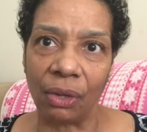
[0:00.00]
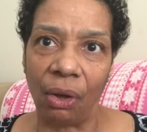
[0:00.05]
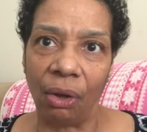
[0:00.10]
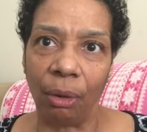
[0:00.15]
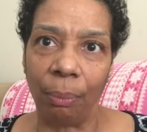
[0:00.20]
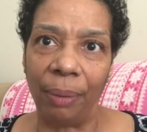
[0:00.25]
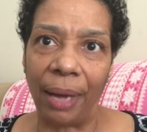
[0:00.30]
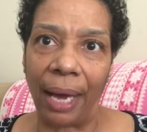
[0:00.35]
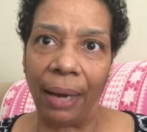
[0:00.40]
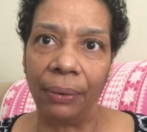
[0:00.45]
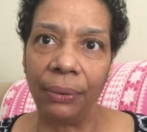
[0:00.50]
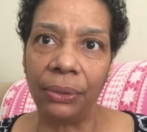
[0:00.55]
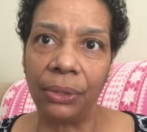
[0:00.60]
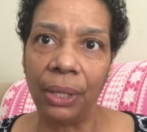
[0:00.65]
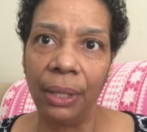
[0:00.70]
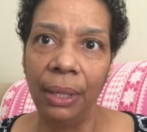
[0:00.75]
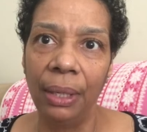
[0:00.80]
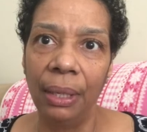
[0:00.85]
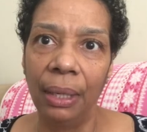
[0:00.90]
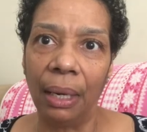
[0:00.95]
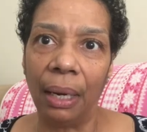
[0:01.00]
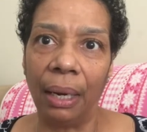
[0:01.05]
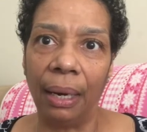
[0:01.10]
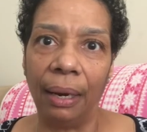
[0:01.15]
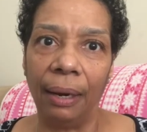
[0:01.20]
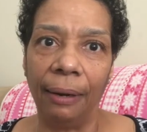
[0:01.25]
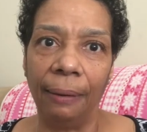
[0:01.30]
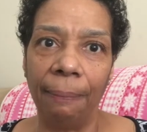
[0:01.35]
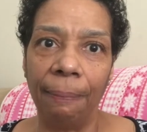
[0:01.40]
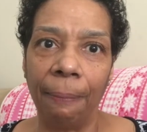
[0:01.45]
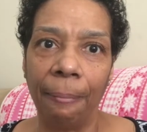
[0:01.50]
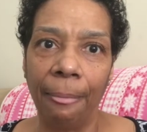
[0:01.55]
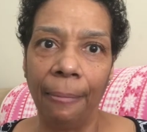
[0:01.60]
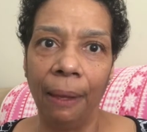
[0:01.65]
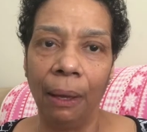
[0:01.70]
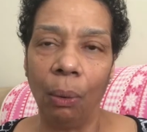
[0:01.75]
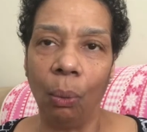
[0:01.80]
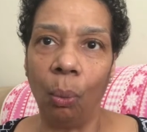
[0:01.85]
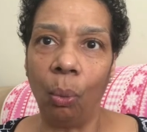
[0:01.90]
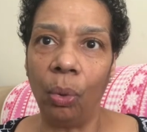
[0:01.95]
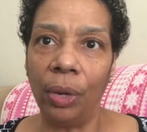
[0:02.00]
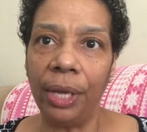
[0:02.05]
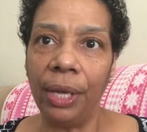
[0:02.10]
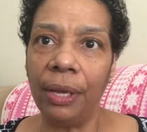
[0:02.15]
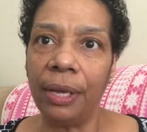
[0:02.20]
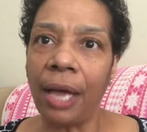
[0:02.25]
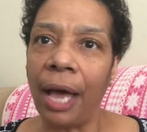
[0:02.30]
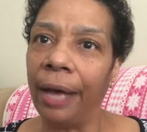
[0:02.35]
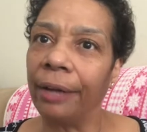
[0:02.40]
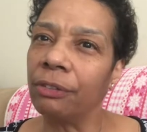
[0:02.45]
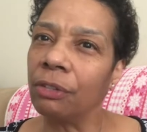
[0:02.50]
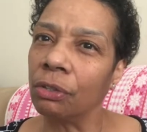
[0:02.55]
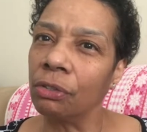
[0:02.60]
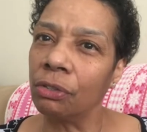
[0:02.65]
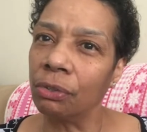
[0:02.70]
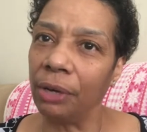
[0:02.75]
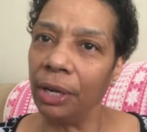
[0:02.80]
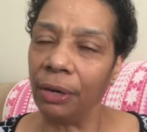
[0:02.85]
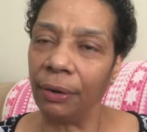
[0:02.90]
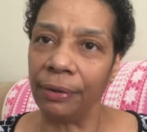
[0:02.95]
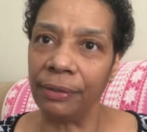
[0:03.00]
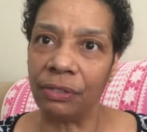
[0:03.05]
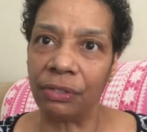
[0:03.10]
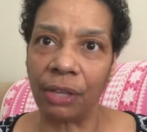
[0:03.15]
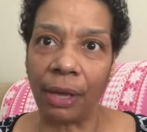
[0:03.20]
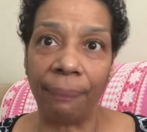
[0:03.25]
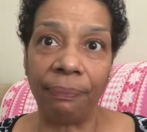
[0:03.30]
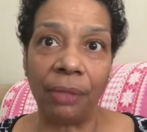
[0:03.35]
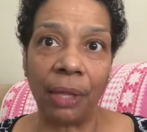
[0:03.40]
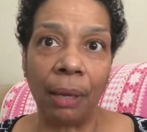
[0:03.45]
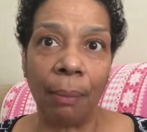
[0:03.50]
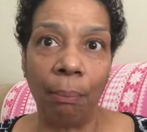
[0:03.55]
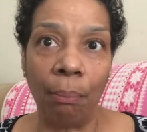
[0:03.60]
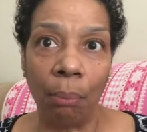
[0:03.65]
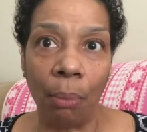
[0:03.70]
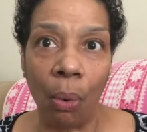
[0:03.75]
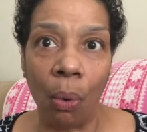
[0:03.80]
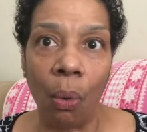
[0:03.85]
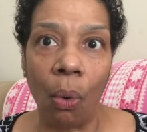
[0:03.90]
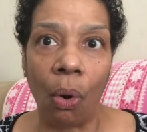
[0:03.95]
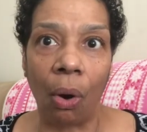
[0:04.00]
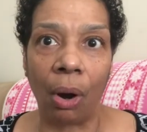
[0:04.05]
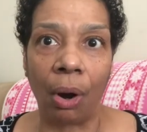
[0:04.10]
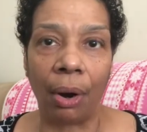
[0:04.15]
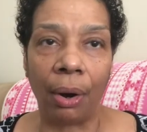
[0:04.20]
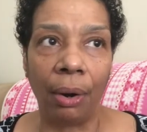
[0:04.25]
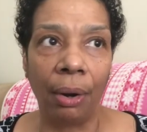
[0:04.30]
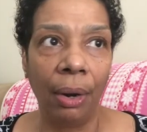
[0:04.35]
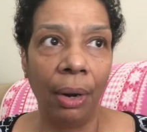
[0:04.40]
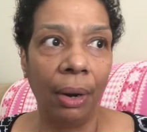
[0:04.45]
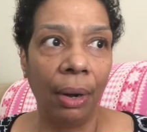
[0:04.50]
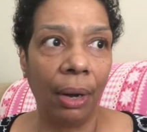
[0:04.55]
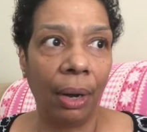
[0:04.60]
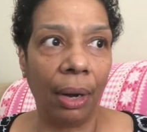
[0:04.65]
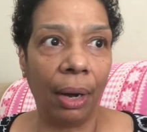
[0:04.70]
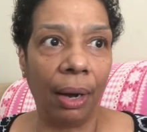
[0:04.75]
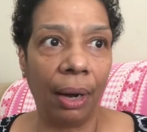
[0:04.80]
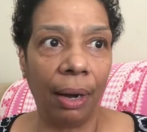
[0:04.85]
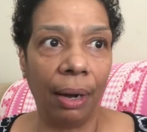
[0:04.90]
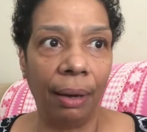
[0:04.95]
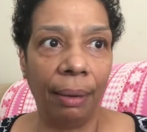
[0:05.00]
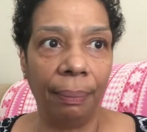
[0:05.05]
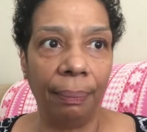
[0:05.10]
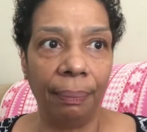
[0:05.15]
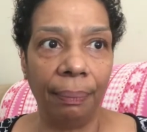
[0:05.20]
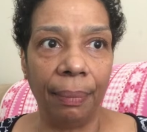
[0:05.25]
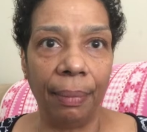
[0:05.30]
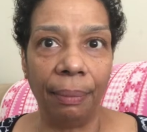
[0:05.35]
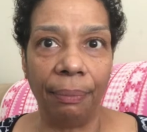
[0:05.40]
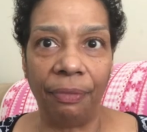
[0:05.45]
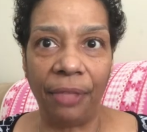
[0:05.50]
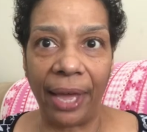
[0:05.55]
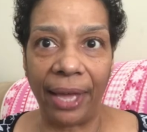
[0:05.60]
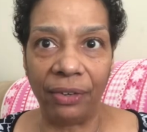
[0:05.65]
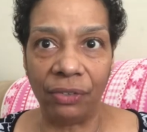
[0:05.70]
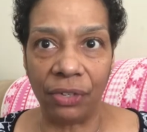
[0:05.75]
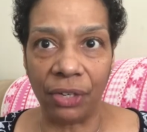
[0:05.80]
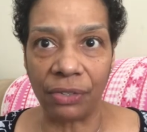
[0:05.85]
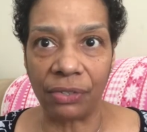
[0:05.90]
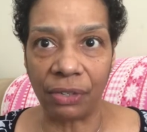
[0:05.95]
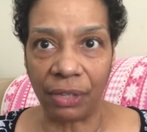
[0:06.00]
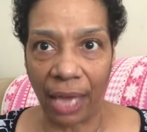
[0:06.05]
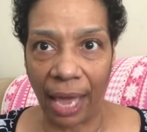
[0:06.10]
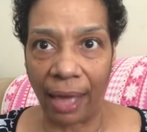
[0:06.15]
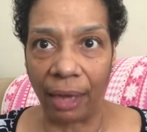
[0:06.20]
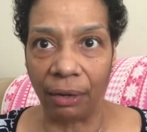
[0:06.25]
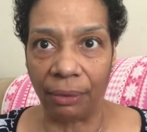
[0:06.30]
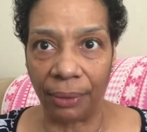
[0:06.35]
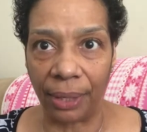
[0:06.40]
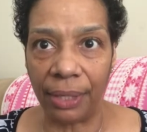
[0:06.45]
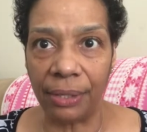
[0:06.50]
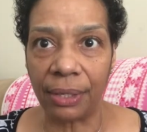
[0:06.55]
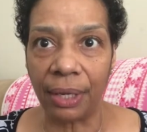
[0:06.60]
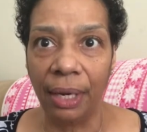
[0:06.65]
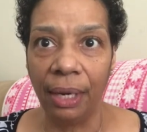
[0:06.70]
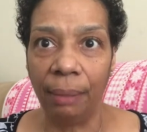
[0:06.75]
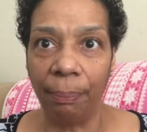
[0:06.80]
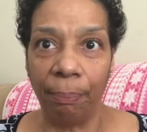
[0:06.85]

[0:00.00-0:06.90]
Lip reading: all about, we concentrate on something more than just calories.